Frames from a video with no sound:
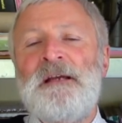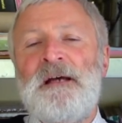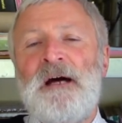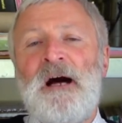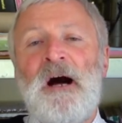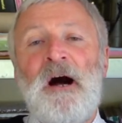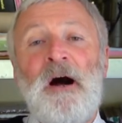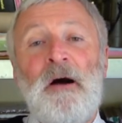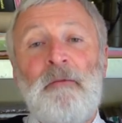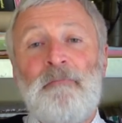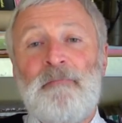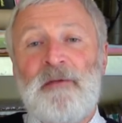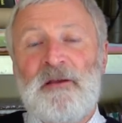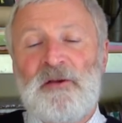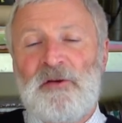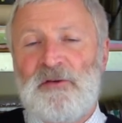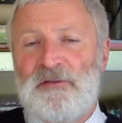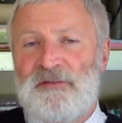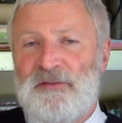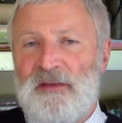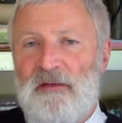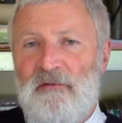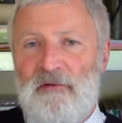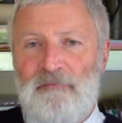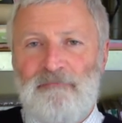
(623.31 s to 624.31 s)
um, because
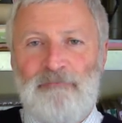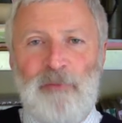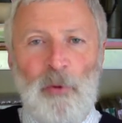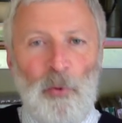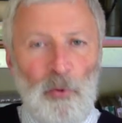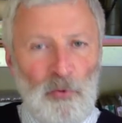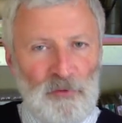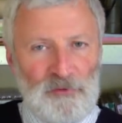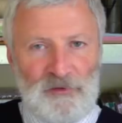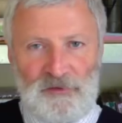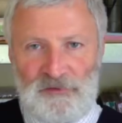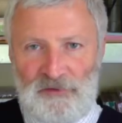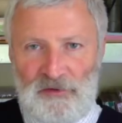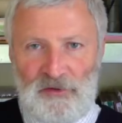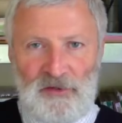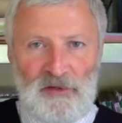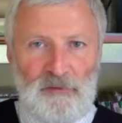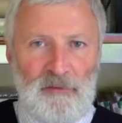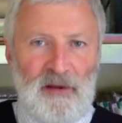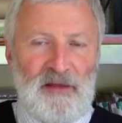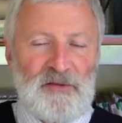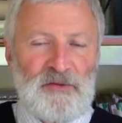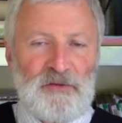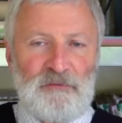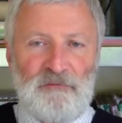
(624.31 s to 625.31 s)
they're important, as you can
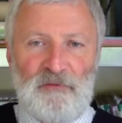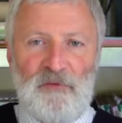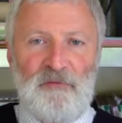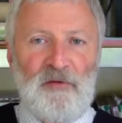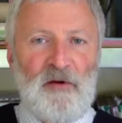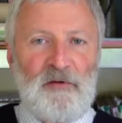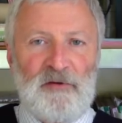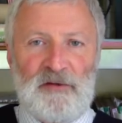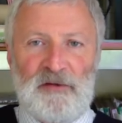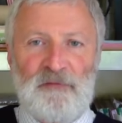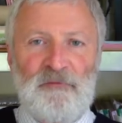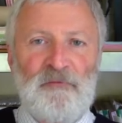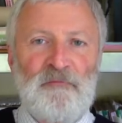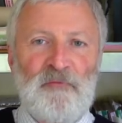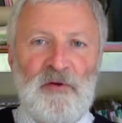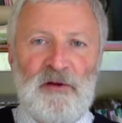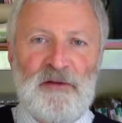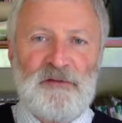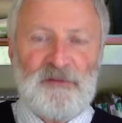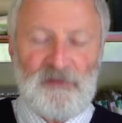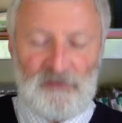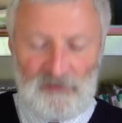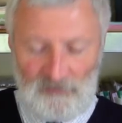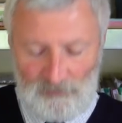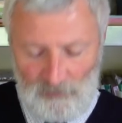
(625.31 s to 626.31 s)
imagine, for very different
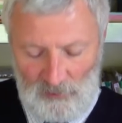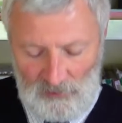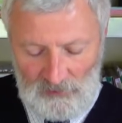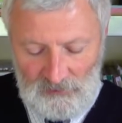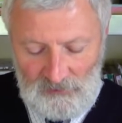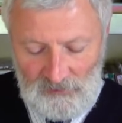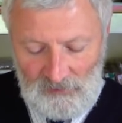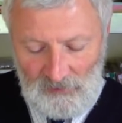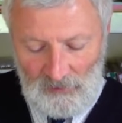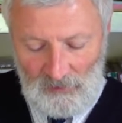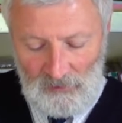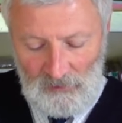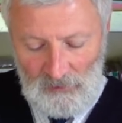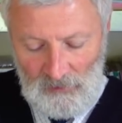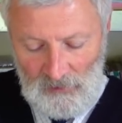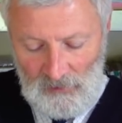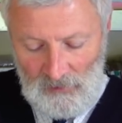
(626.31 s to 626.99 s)
reasons, but uh,